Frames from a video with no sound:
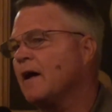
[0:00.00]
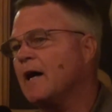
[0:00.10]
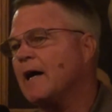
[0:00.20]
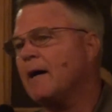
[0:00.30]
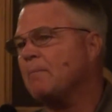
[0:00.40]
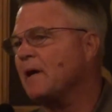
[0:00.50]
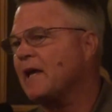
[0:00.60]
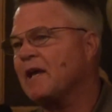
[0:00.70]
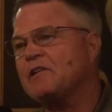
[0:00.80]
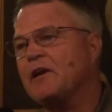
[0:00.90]
I
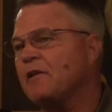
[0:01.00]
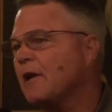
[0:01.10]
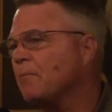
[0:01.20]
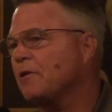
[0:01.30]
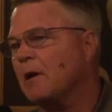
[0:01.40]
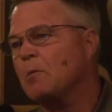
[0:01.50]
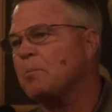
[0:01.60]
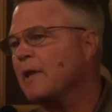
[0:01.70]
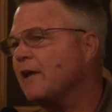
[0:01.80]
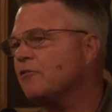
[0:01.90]
can't tell you the number of
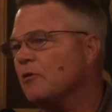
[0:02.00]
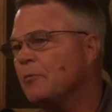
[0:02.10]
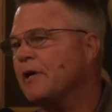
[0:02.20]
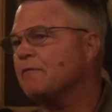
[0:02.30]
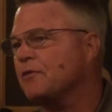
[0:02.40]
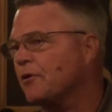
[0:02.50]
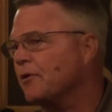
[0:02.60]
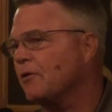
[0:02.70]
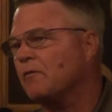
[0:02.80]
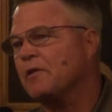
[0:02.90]
double plays that we have
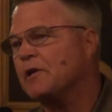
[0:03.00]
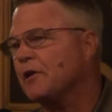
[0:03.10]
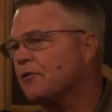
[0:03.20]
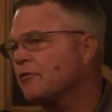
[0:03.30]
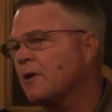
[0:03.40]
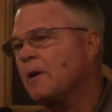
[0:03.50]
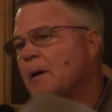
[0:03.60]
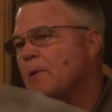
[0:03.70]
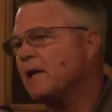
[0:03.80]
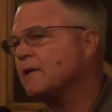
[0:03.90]
turned over the years,
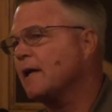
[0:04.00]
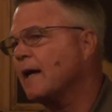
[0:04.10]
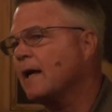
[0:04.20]
but